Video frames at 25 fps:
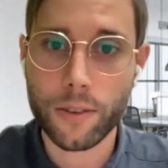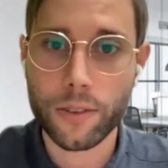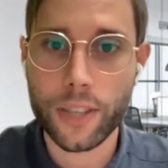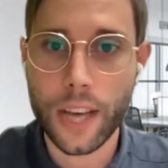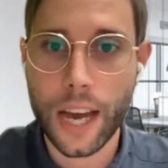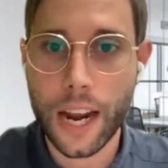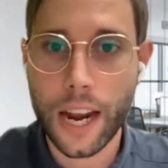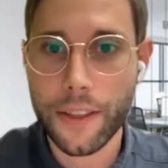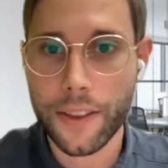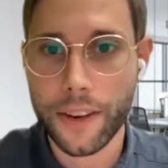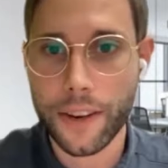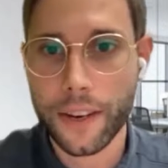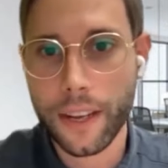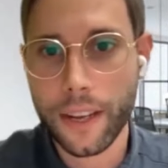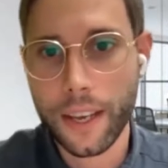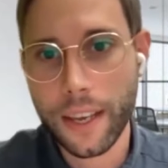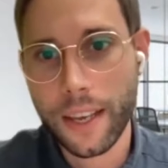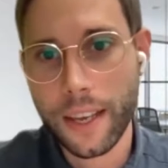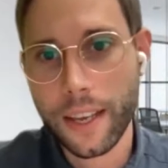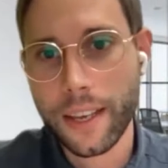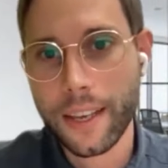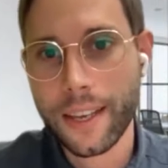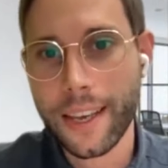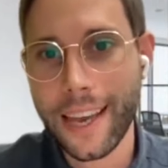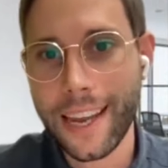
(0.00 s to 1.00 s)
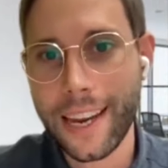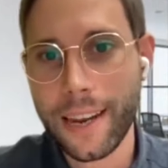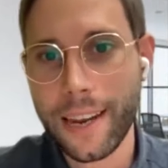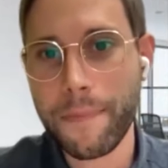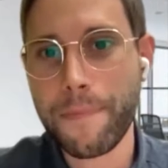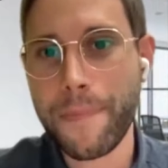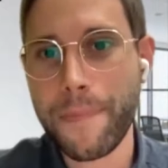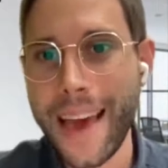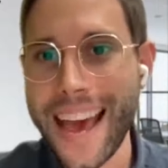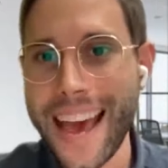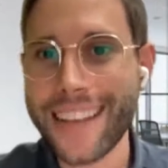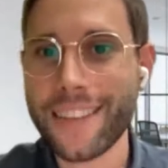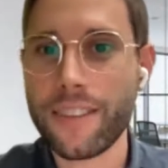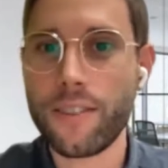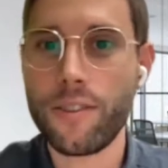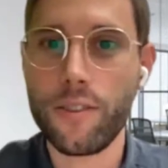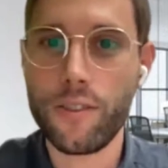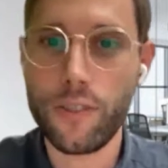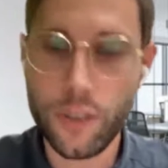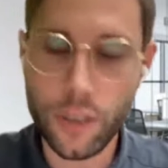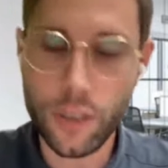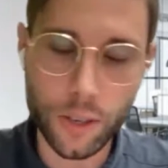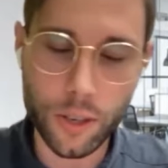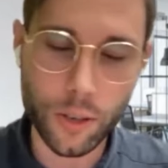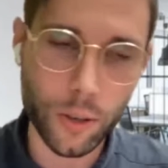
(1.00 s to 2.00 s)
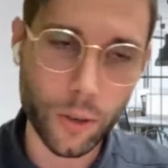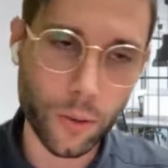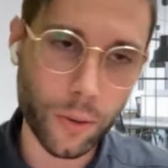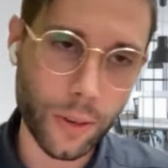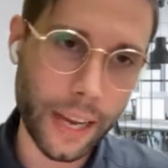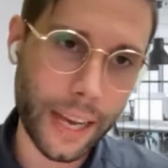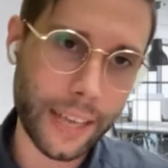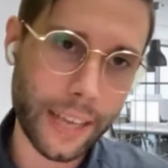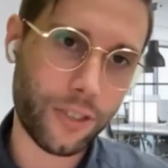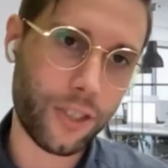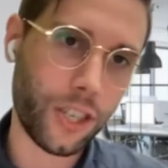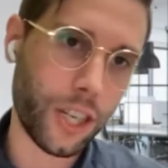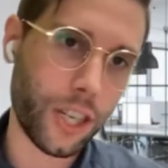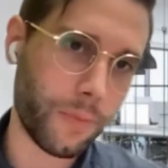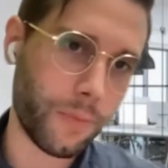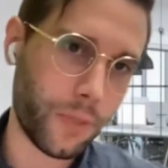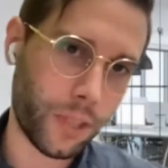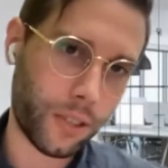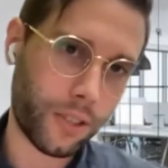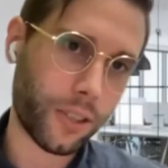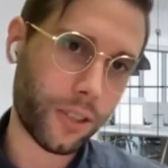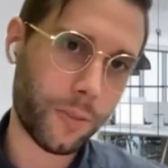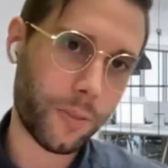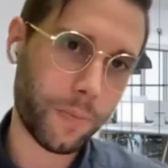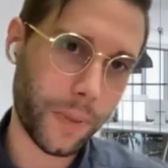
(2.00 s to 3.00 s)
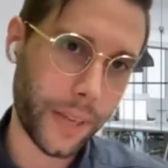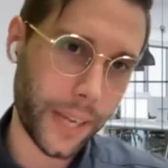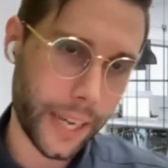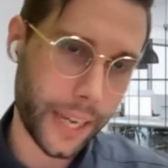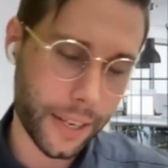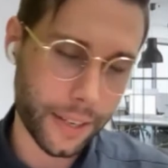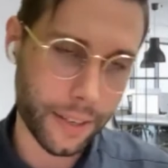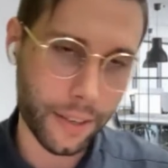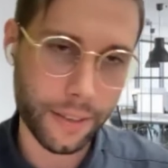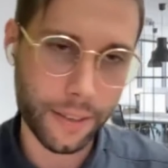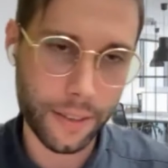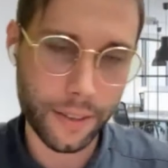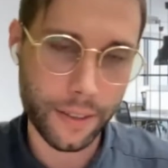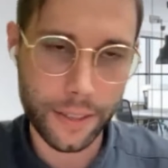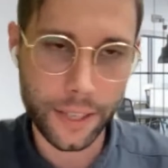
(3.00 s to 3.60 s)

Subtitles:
So Jonathan, getting back to you, as Jim just explained,